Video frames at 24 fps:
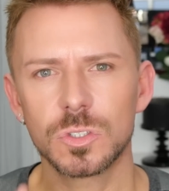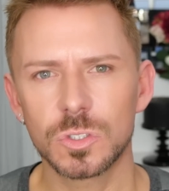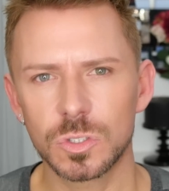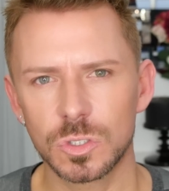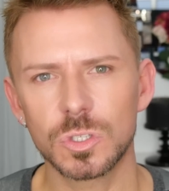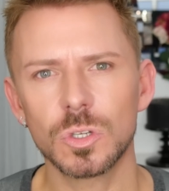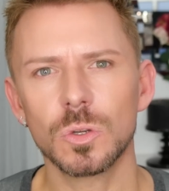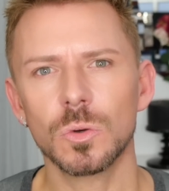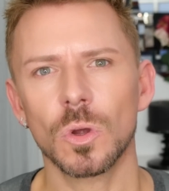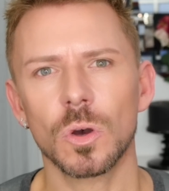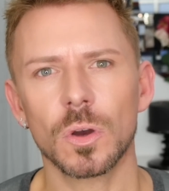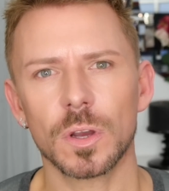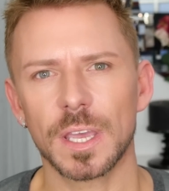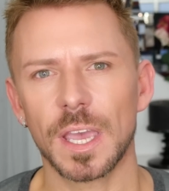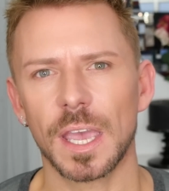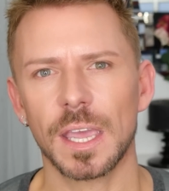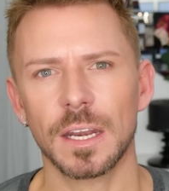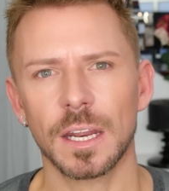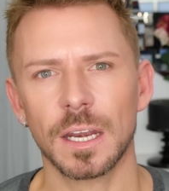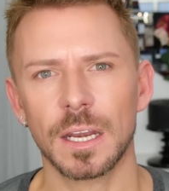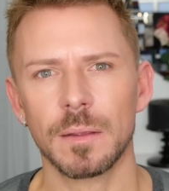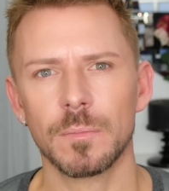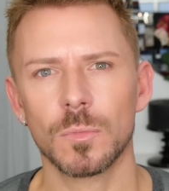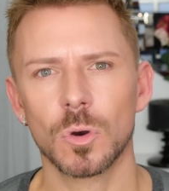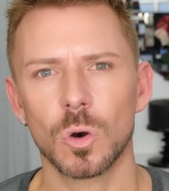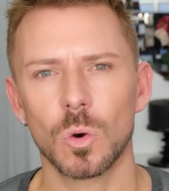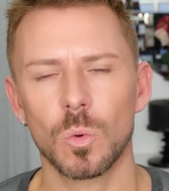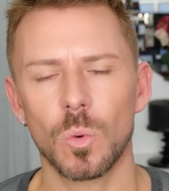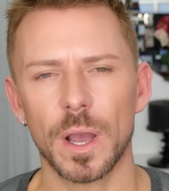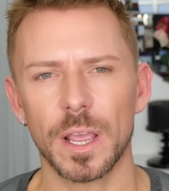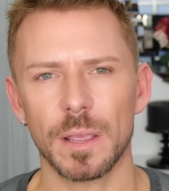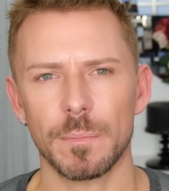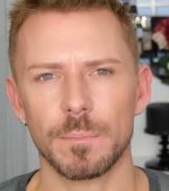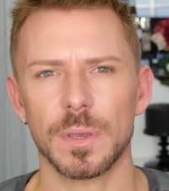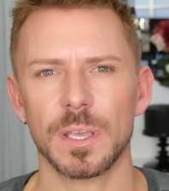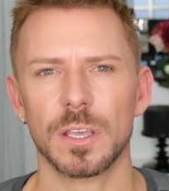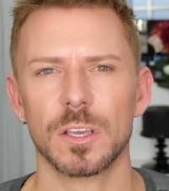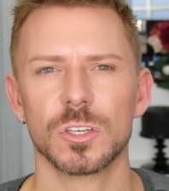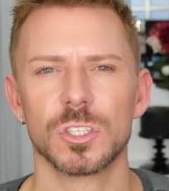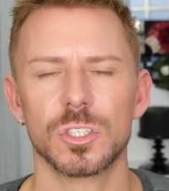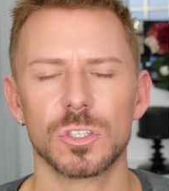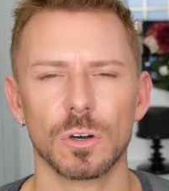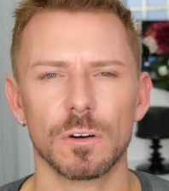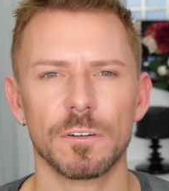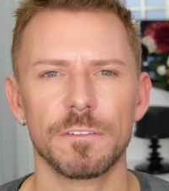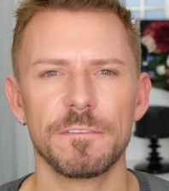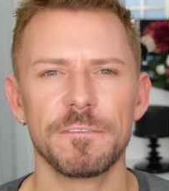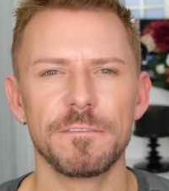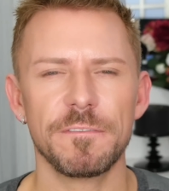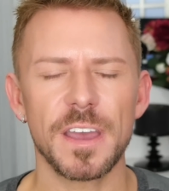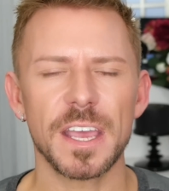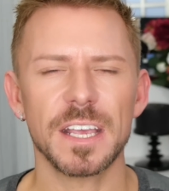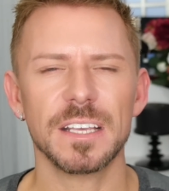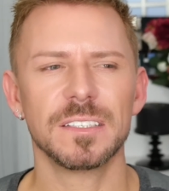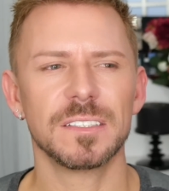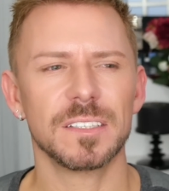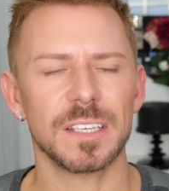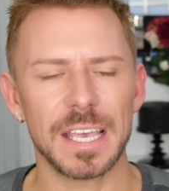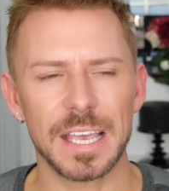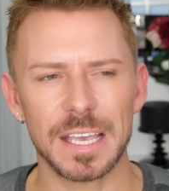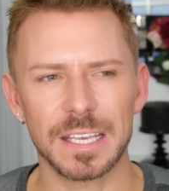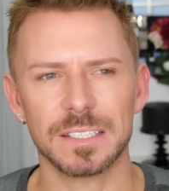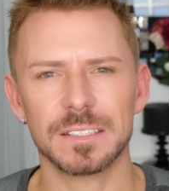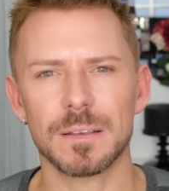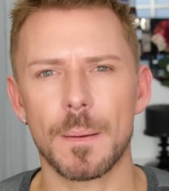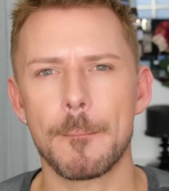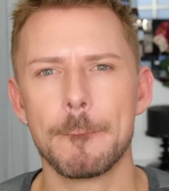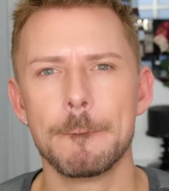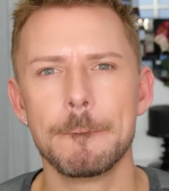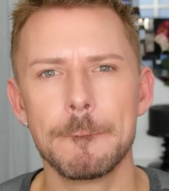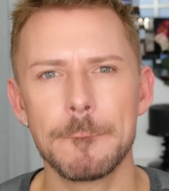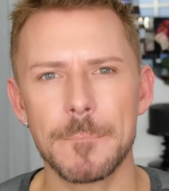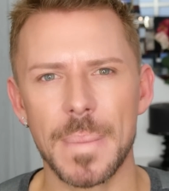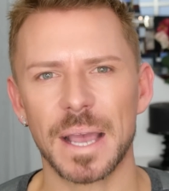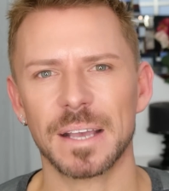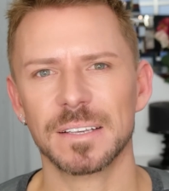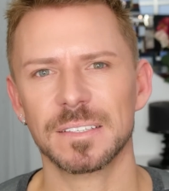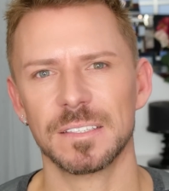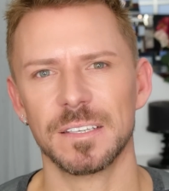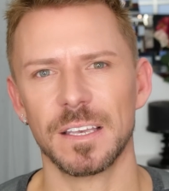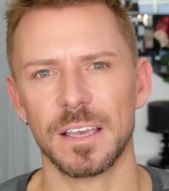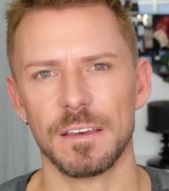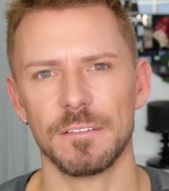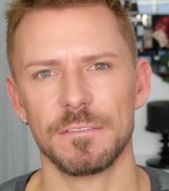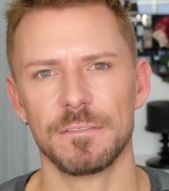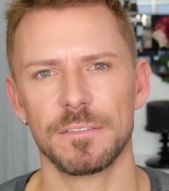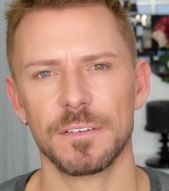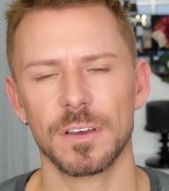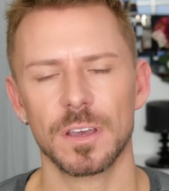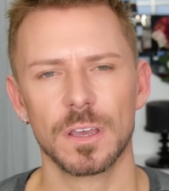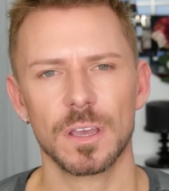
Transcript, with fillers: "Do not gain any more weight because your face is massive,"